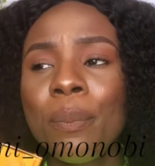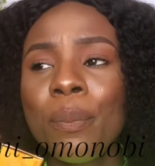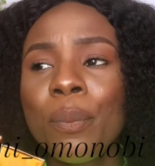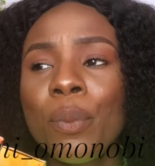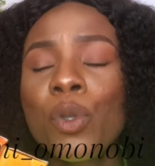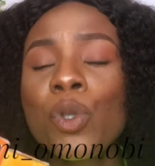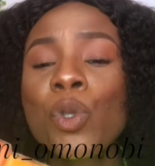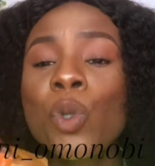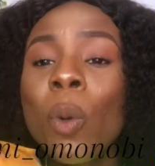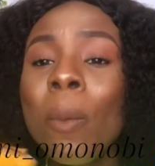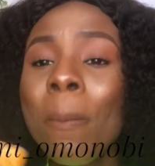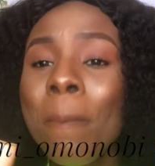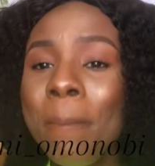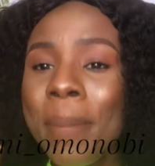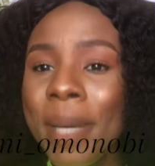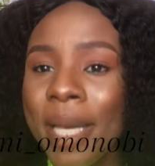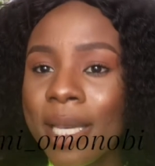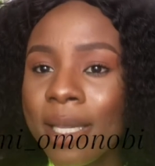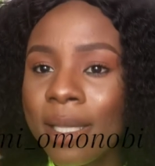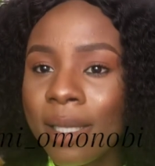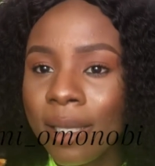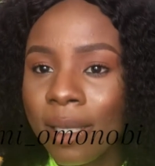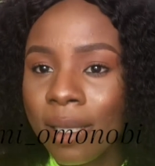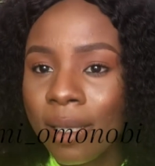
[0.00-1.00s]
soap
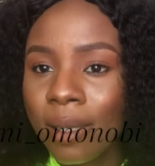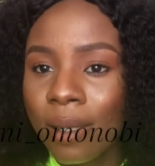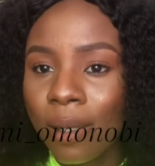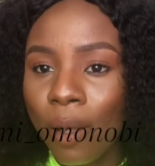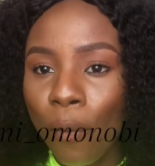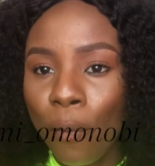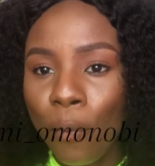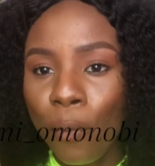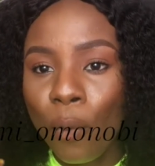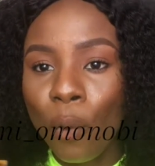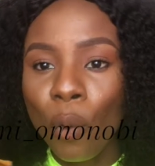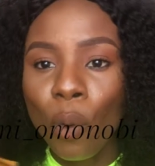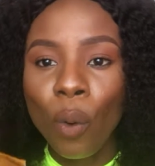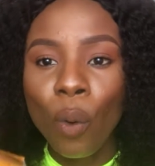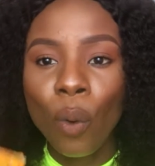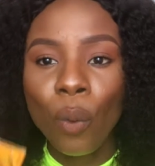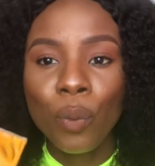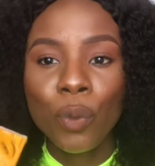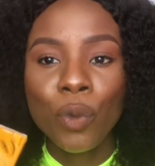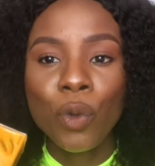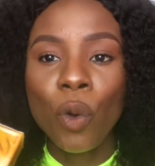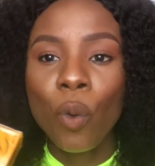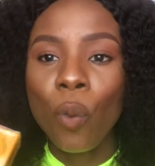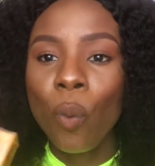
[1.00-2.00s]
bases for
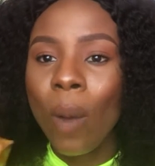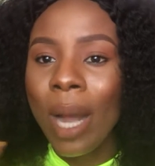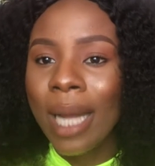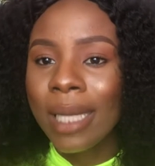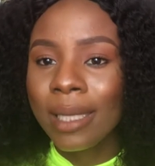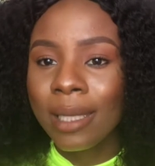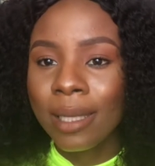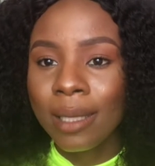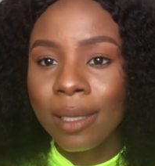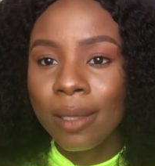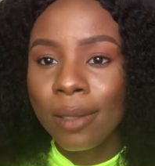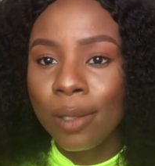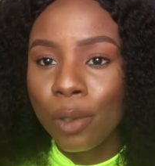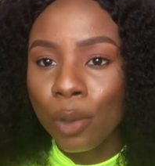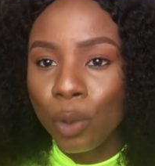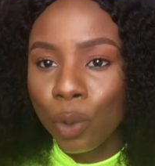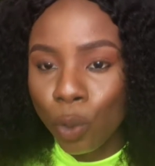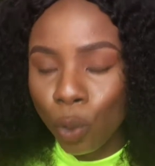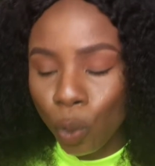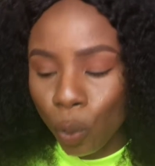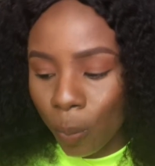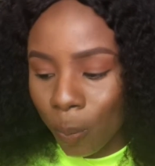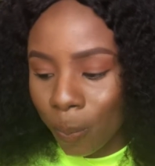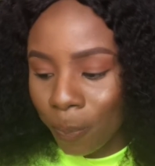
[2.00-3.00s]
your whitening
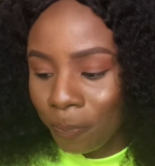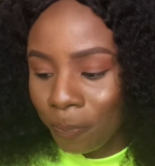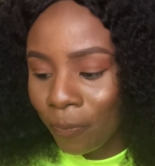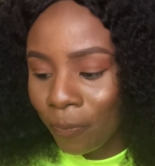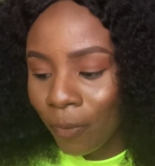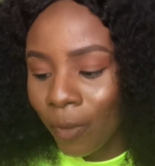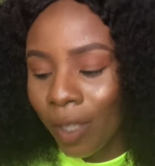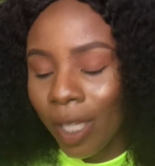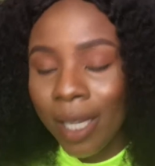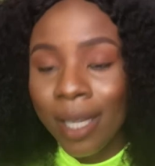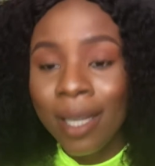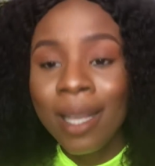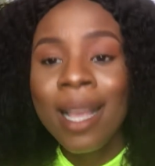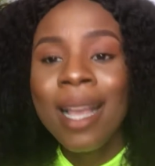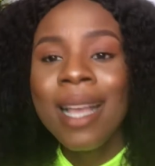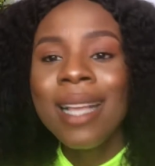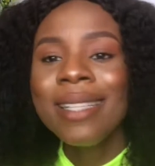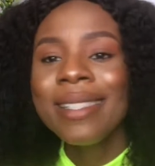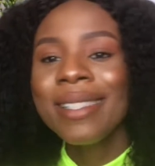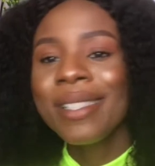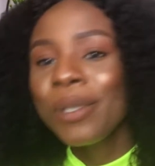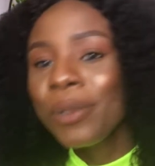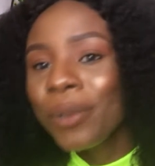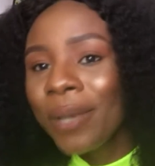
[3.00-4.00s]
soap okay
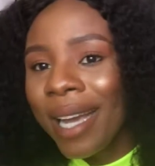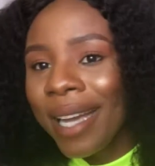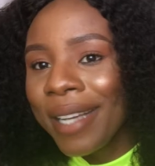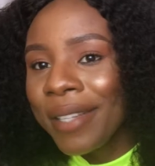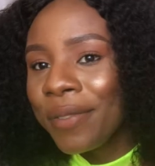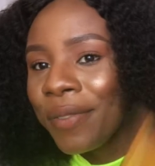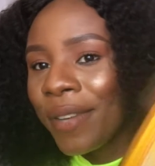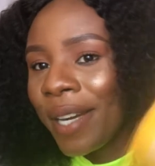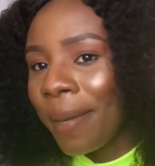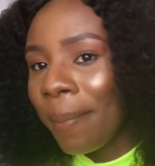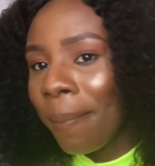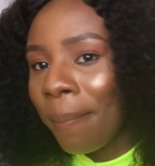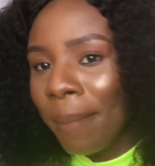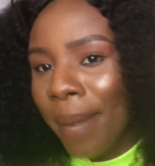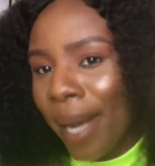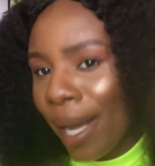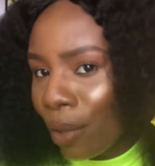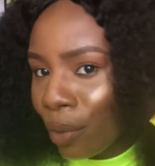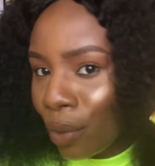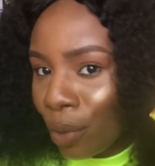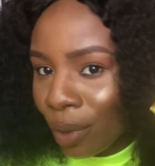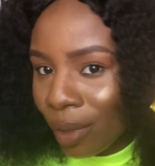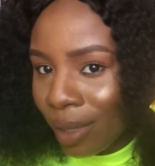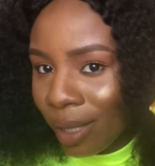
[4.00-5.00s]
silka is very
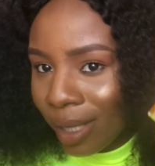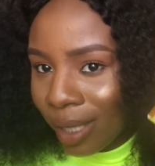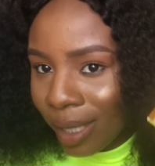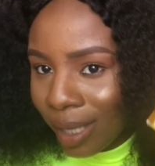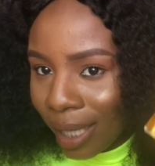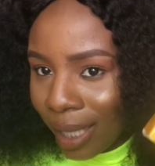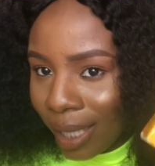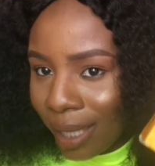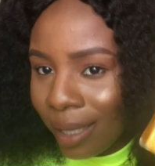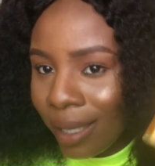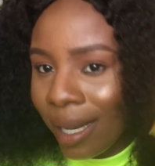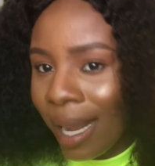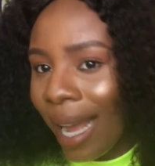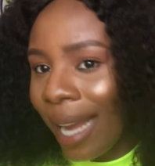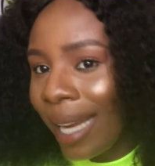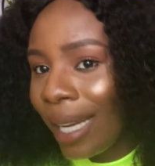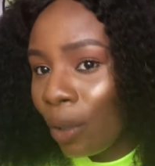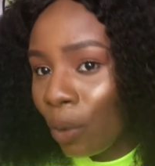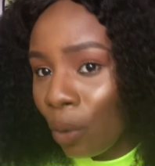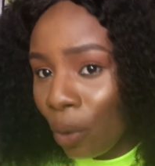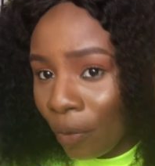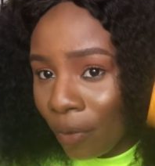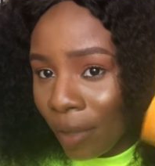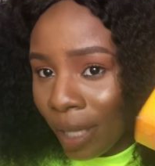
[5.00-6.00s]
mild on skin i
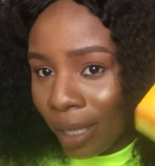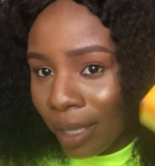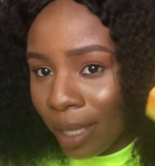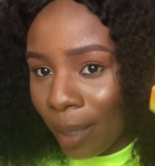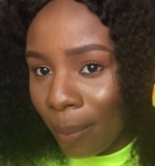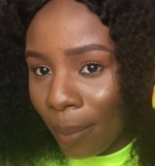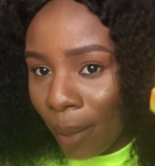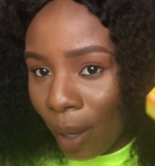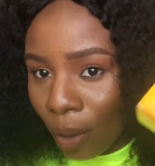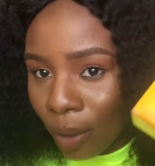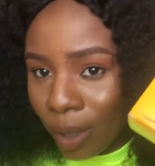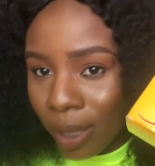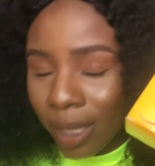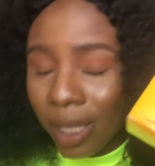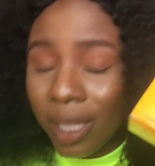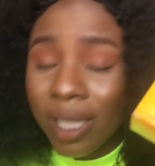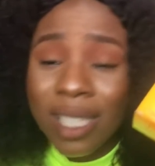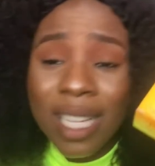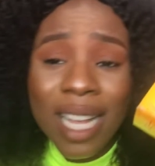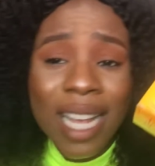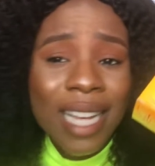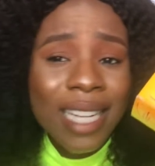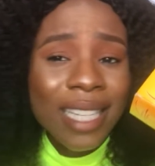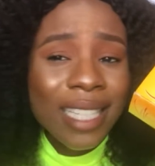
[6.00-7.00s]
love that about it
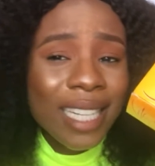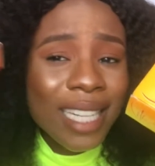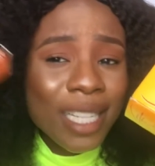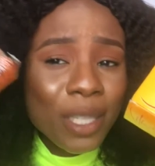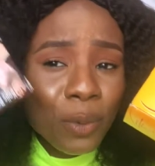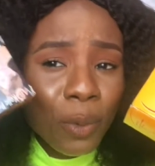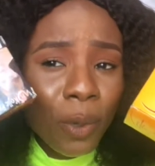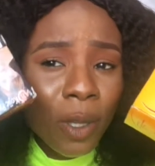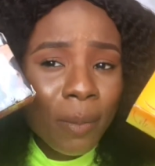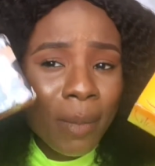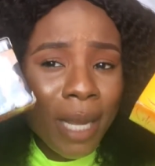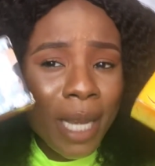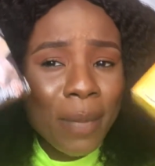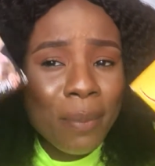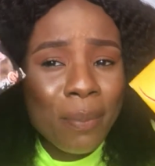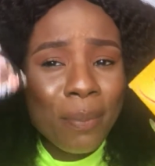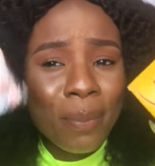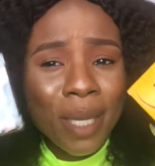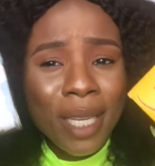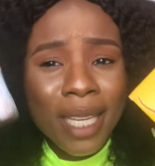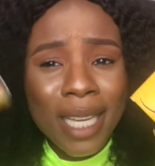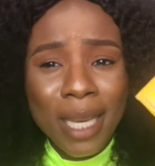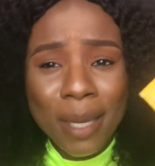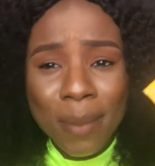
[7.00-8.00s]
this one might
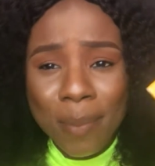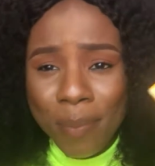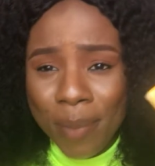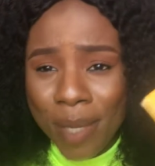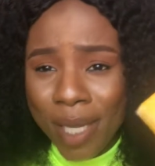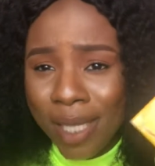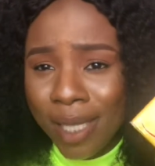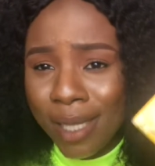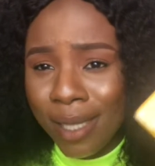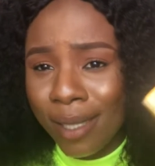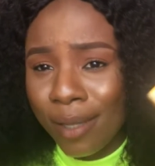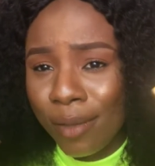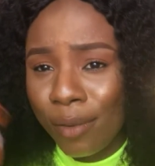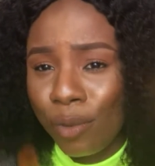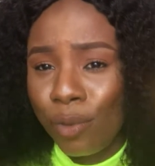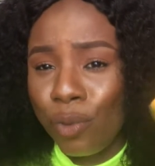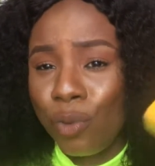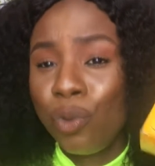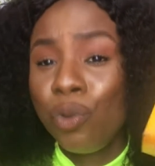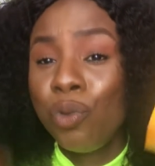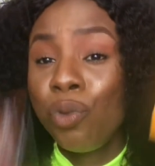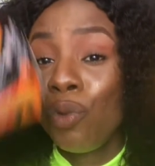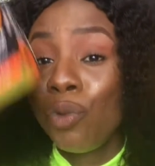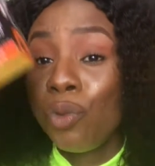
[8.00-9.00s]
be a bit
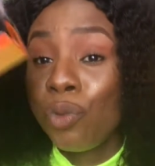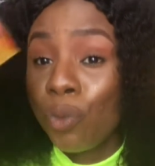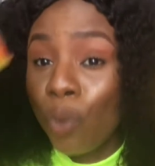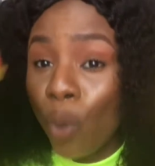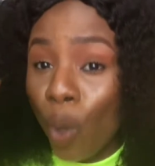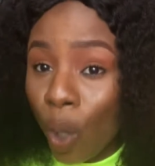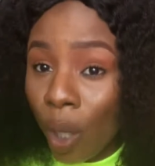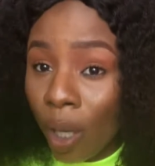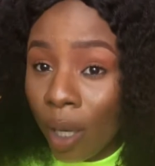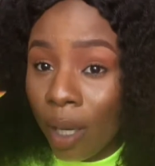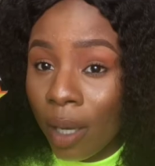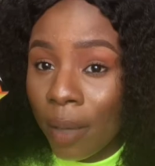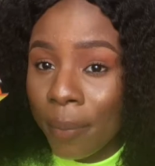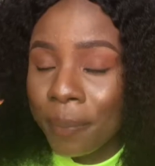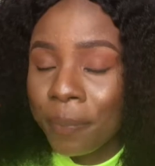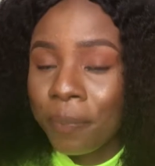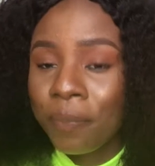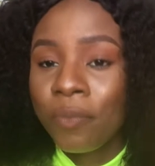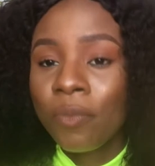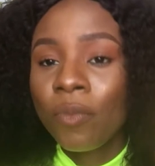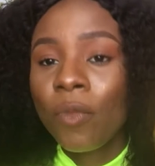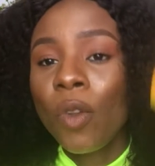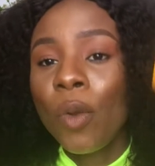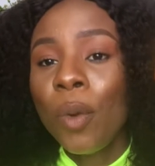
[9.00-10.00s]
strong
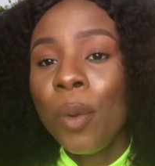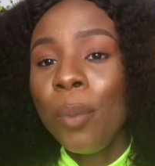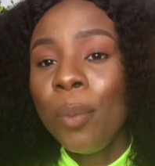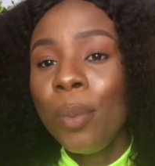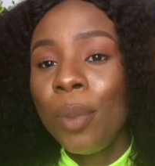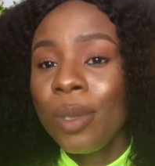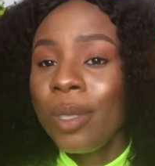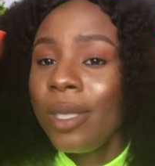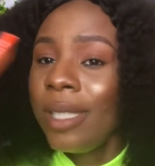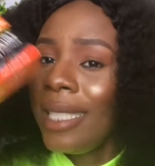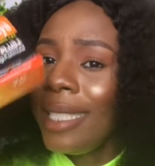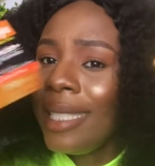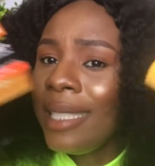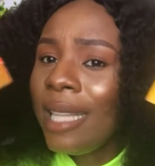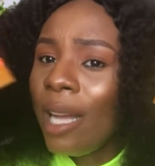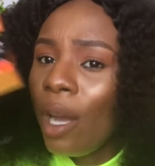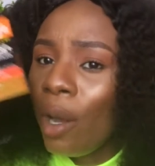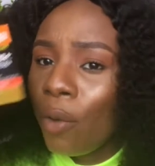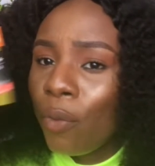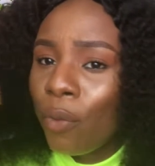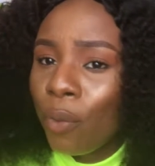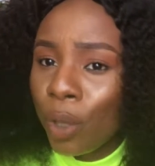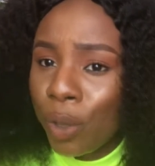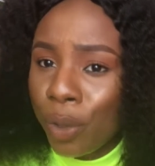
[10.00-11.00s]
but either
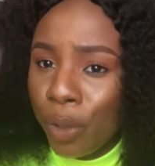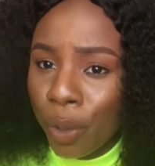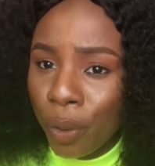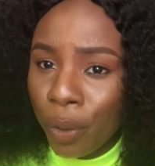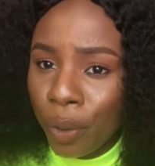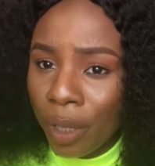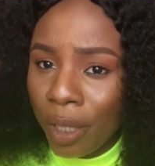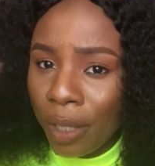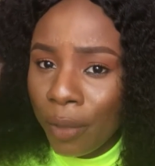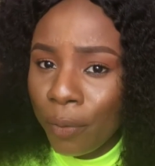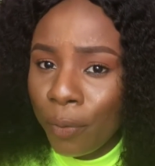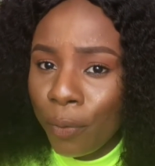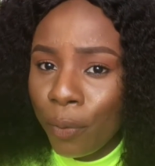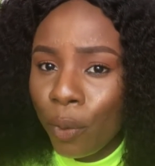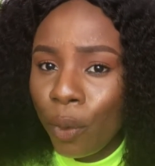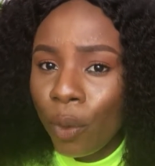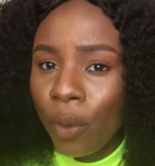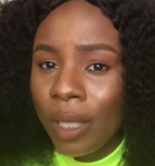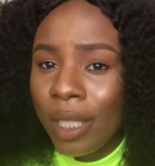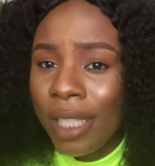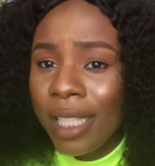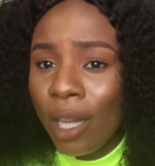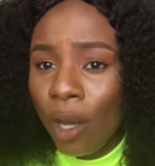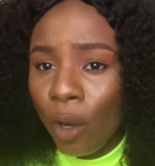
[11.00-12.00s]
of what you're looking for
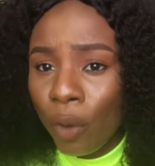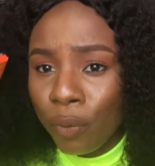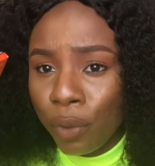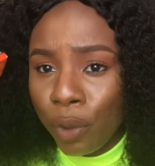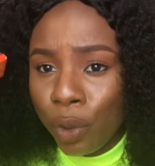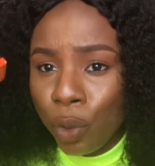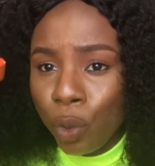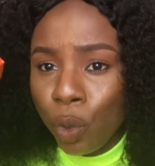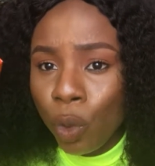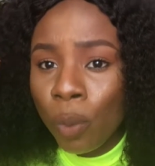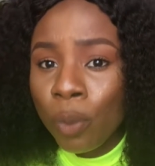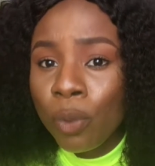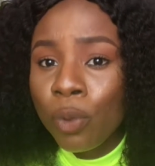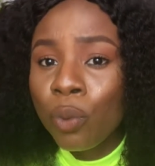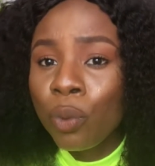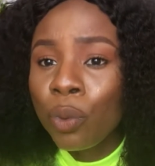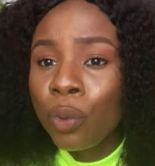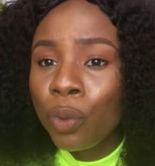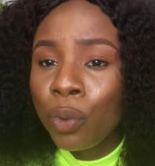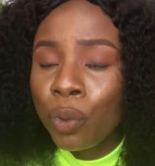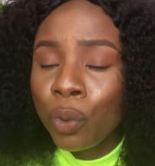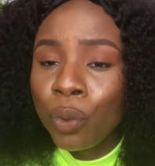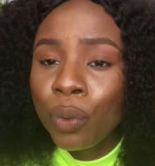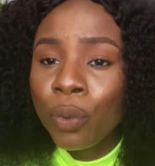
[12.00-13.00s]
either of these soaps
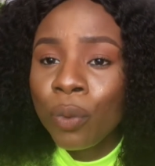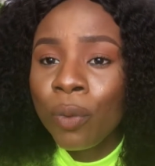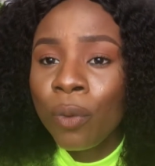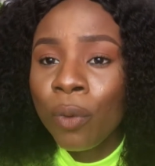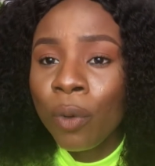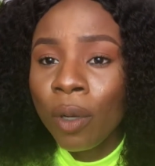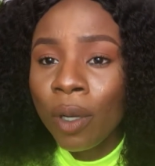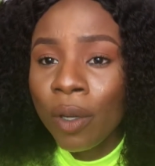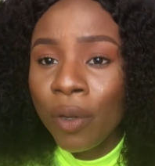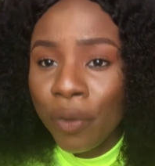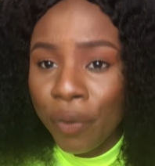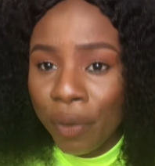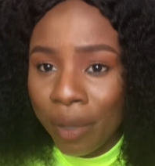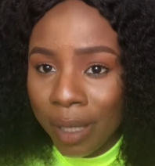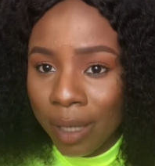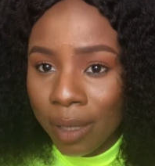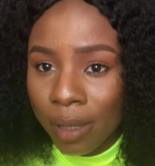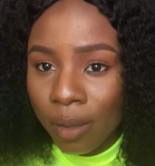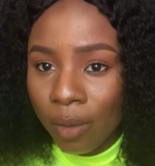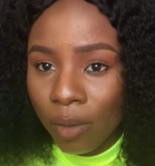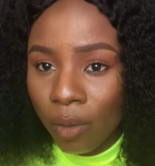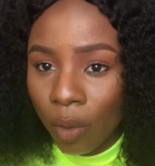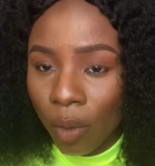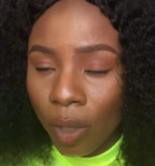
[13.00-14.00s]
will do great
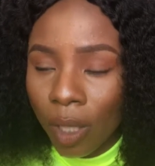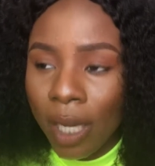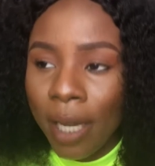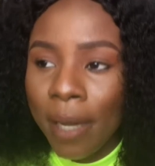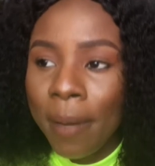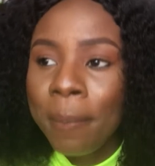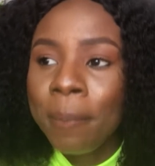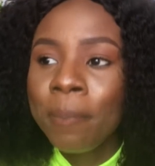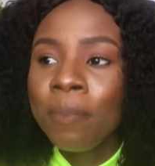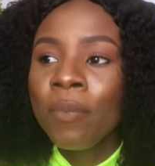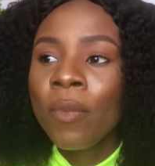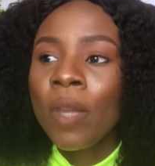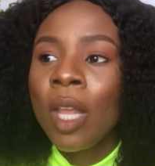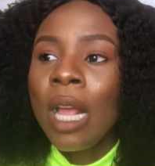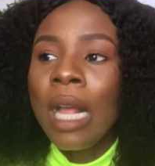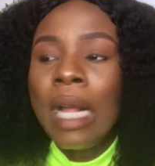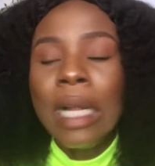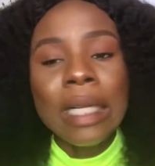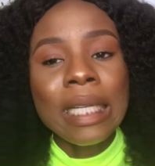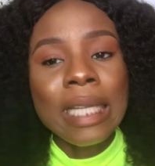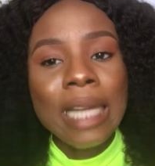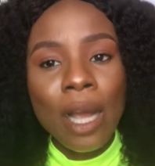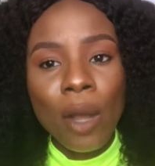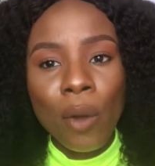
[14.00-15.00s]
okay
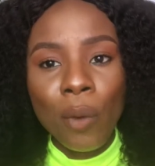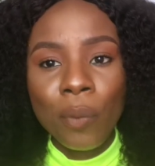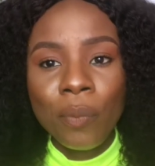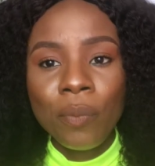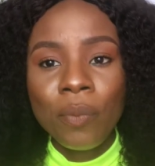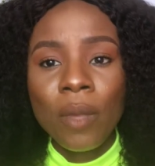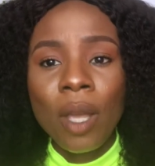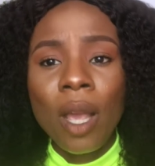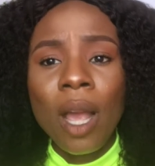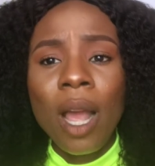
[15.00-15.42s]
now if